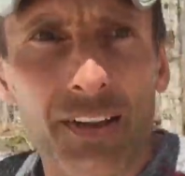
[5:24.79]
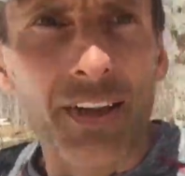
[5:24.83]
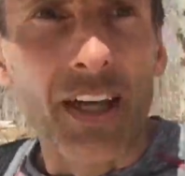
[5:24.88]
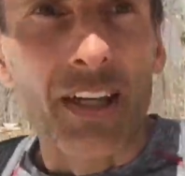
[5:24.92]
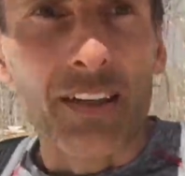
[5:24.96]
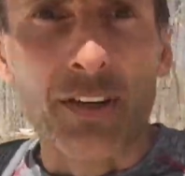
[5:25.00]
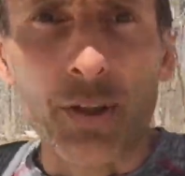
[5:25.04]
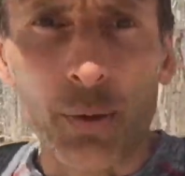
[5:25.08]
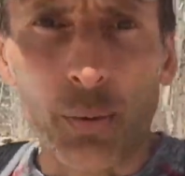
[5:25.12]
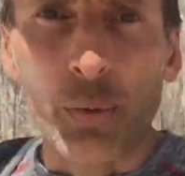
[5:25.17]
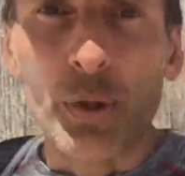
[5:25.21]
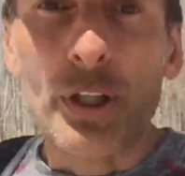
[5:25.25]

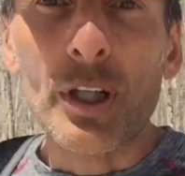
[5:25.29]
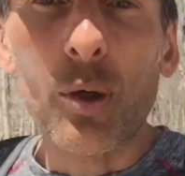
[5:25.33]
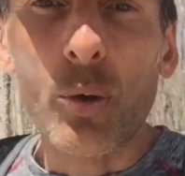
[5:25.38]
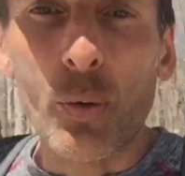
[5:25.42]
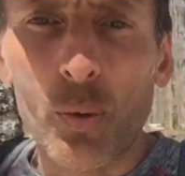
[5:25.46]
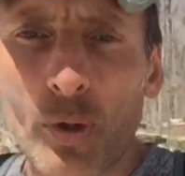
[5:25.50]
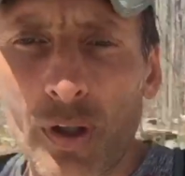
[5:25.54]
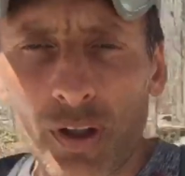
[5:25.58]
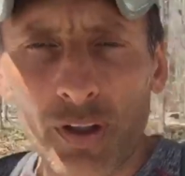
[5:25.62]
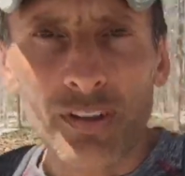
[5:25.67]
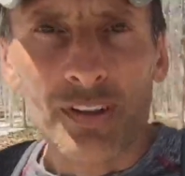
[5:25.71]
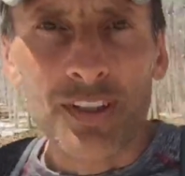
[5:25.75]
that the
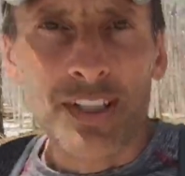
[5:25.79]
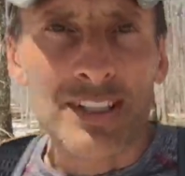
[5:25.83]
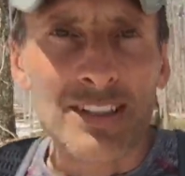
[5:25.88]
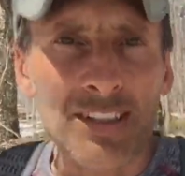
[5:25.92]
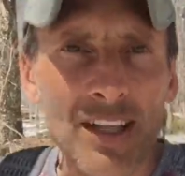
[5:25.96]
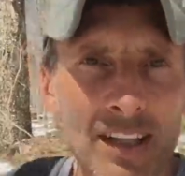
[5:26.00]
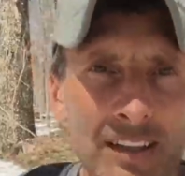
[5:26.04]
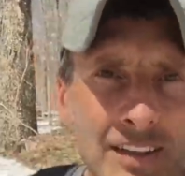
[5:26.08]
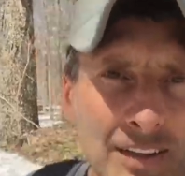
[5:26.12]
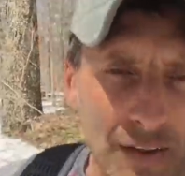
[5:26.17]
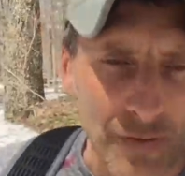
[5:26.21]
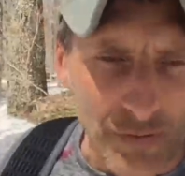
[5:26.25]
real world is
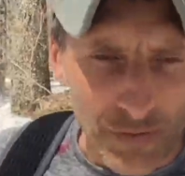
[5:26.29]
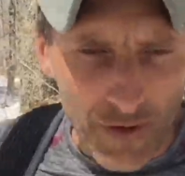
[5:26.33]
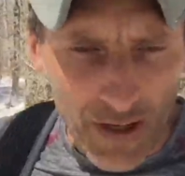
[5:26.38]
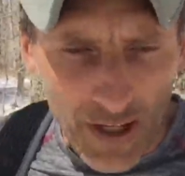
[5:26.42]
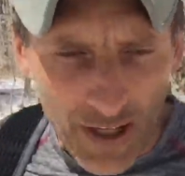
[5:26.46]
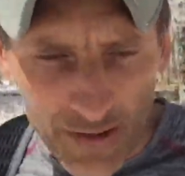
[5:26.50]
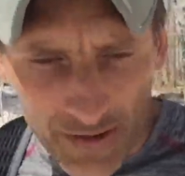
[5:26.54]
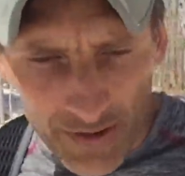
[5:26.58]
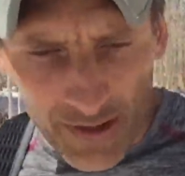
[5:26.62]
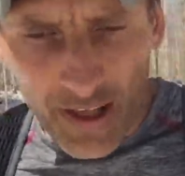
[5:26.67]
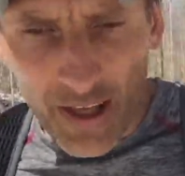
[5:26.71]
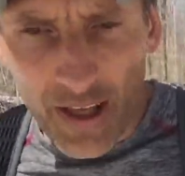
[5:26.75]
not their
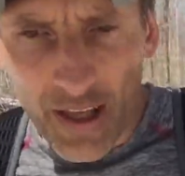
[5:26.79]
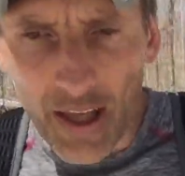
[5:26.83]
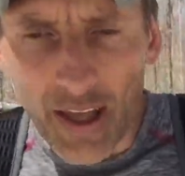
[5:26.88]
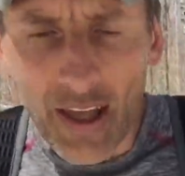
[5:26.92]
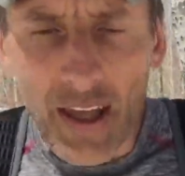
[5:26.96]
friend,